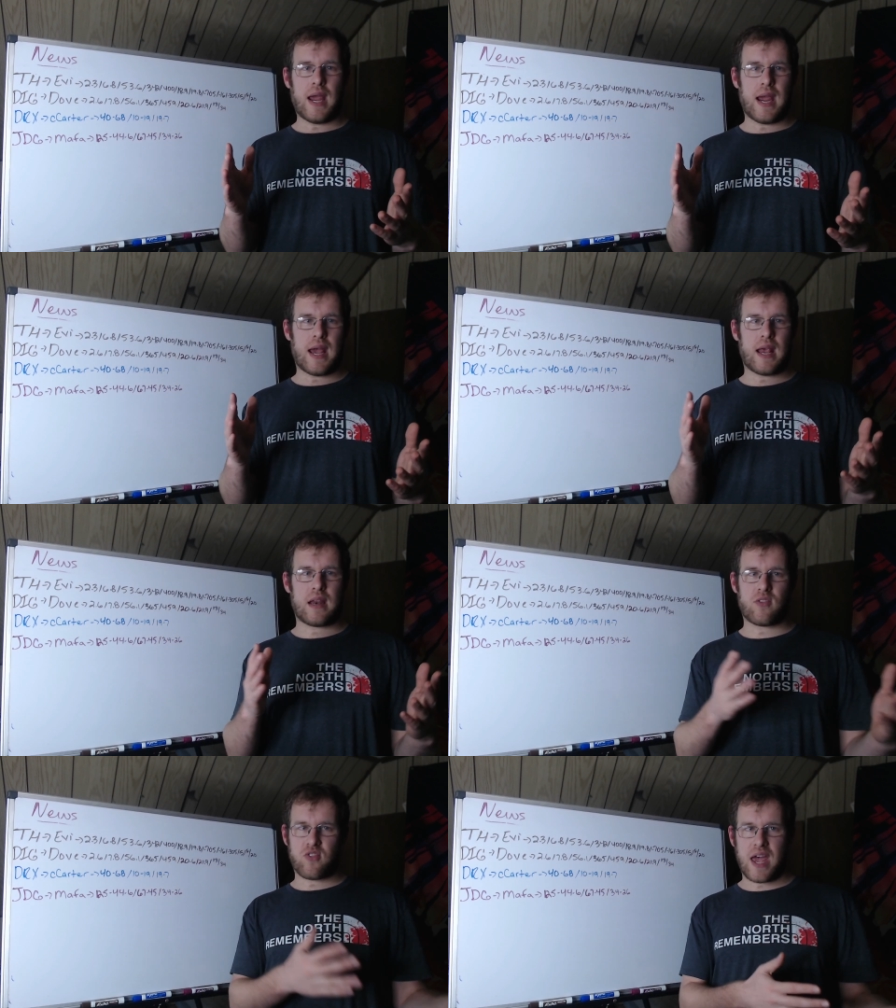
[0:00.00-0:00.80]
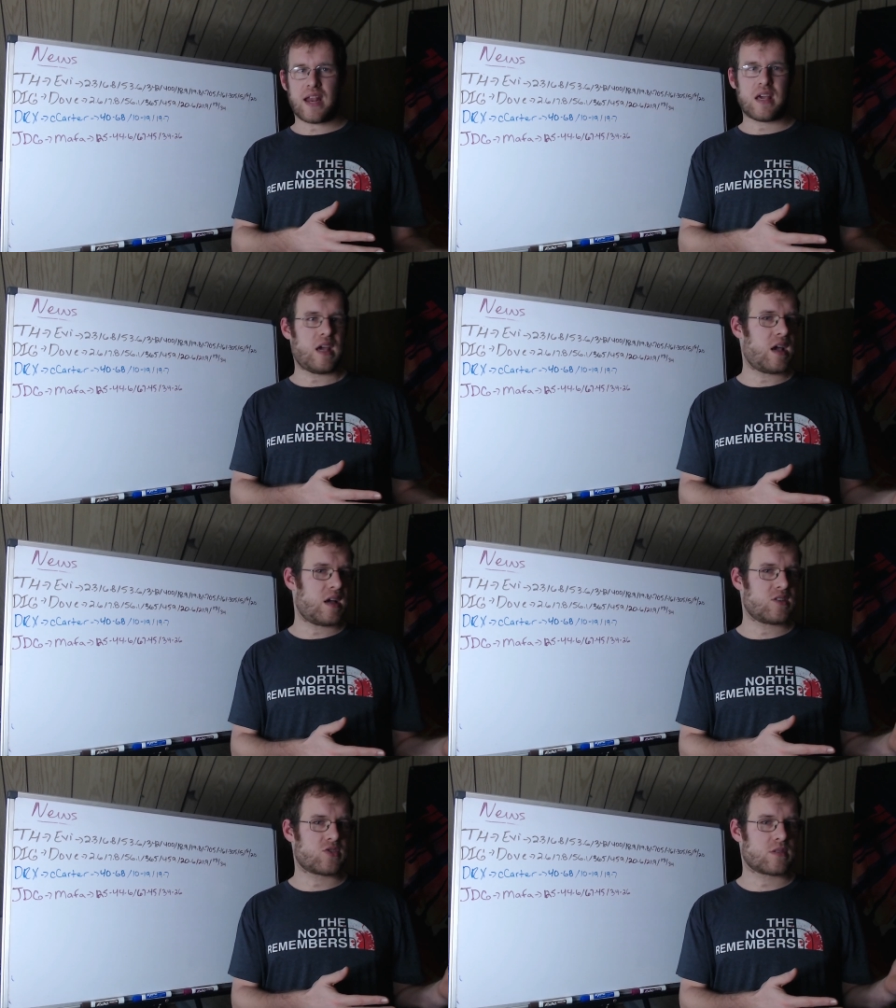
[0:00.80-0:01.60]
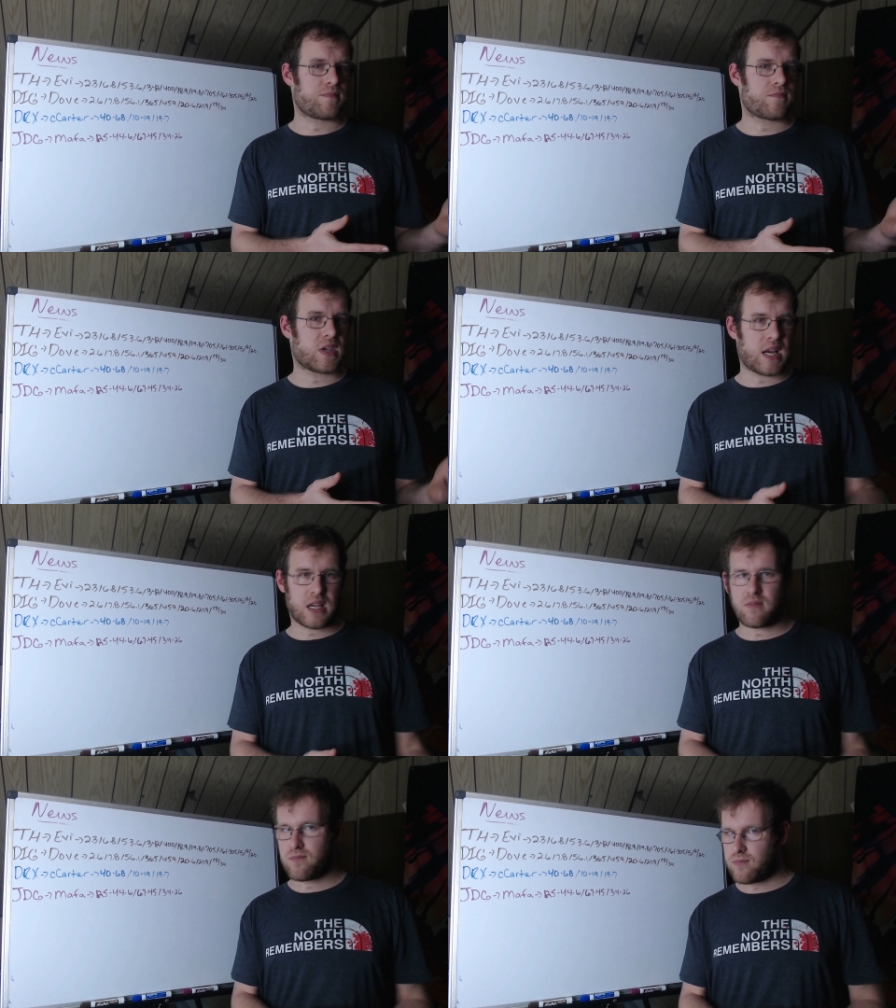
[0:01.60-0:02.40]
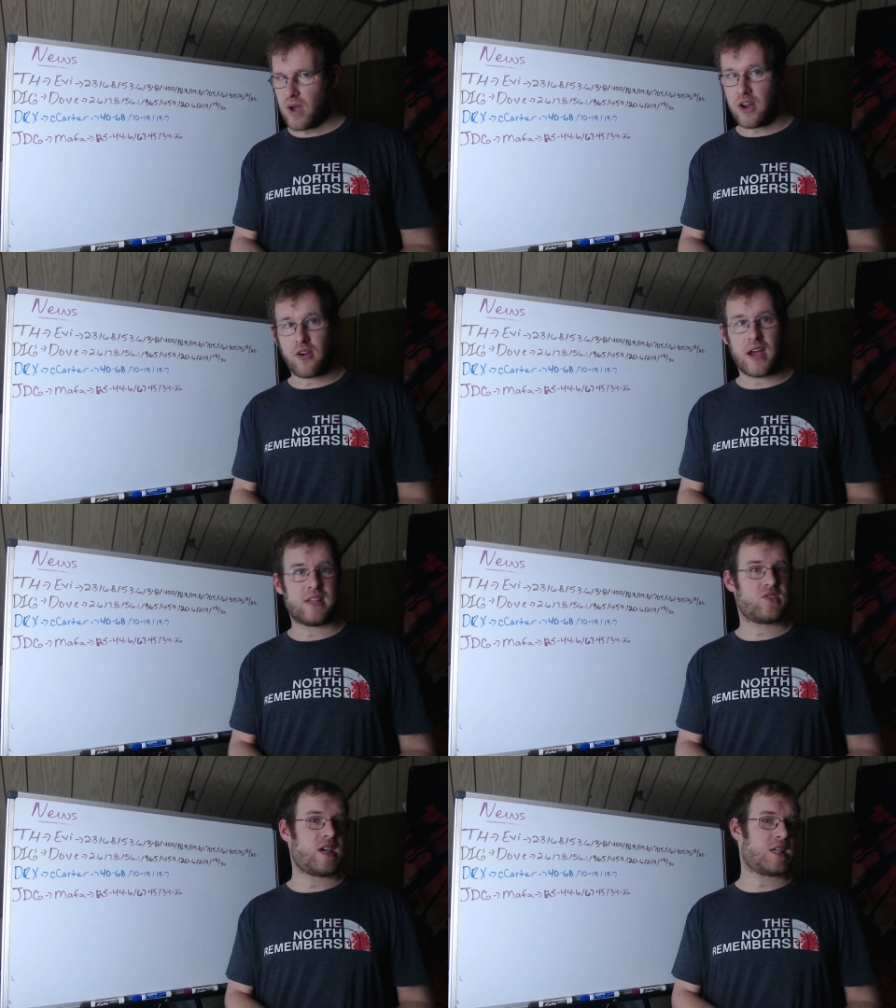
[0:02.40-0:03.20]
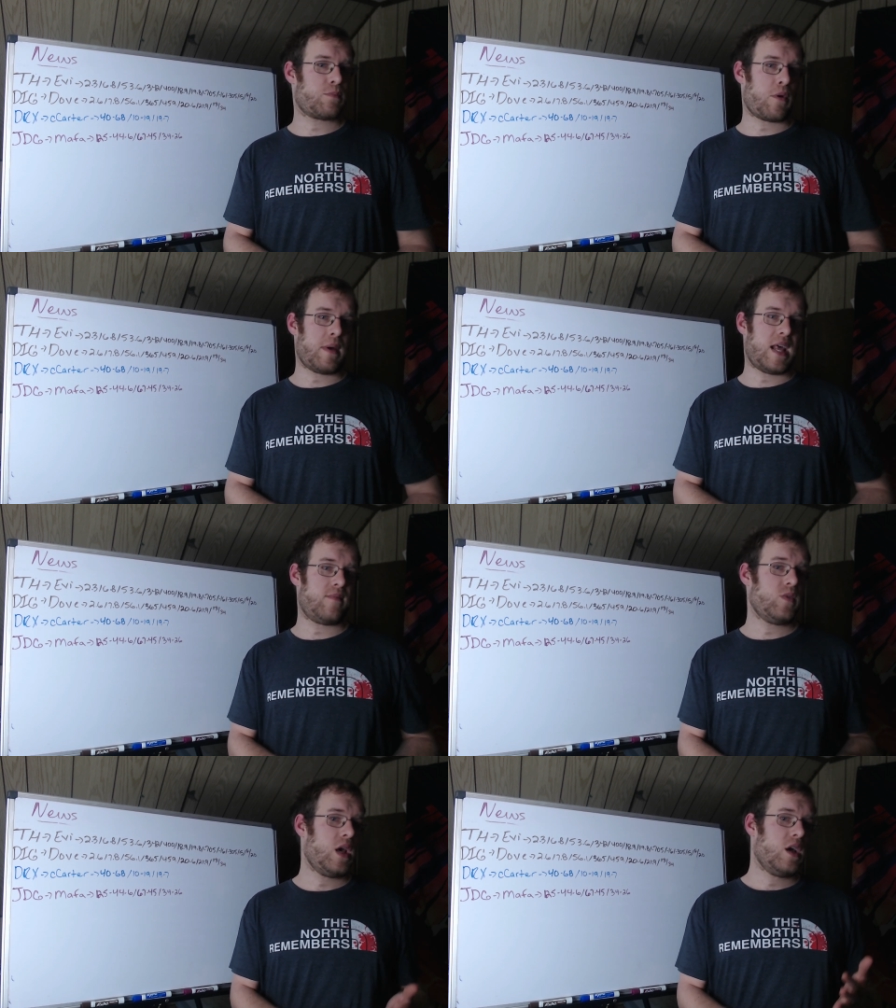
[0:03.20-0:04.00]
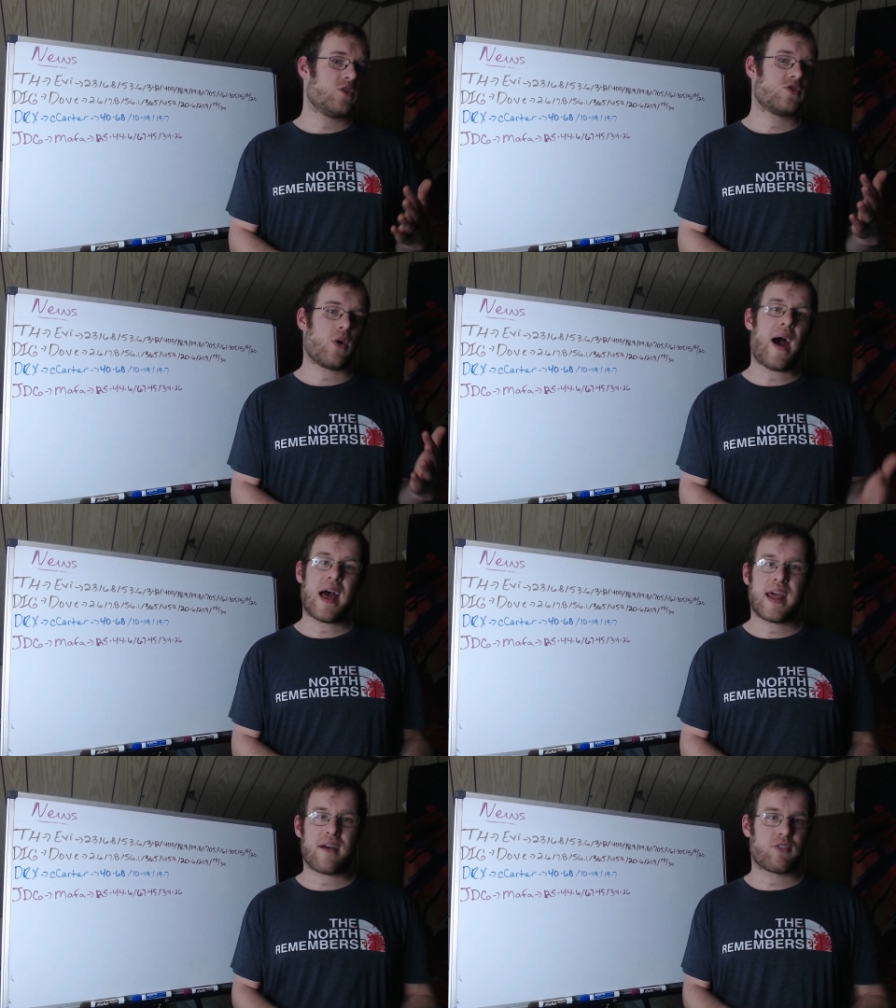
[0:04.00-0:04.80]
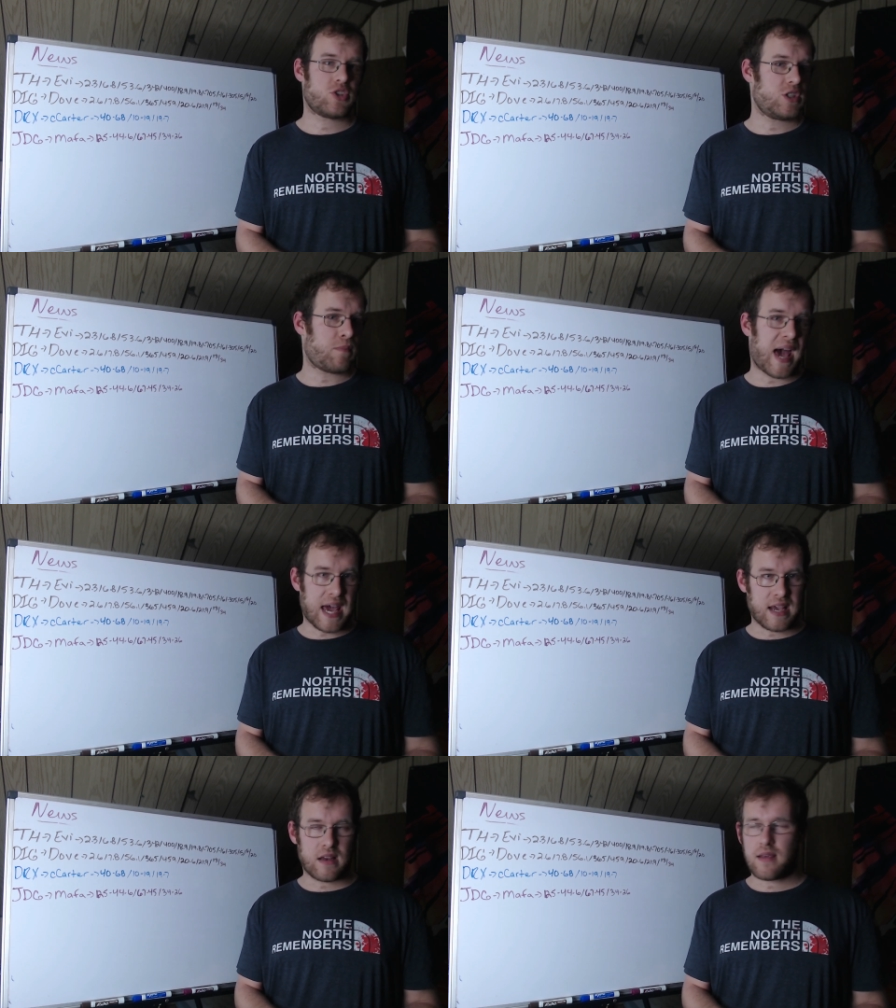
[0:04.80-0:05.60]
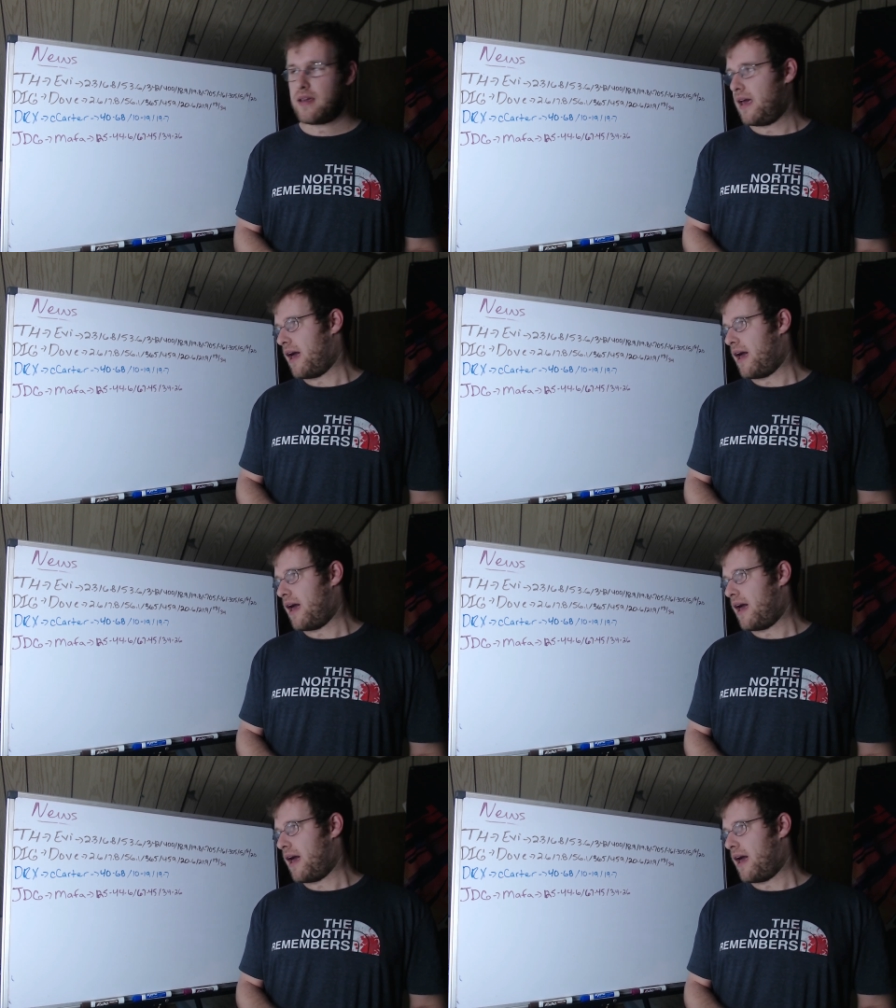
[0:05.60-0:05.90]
And instead, he is getting under 8 CS per minute. So on average, he's behind.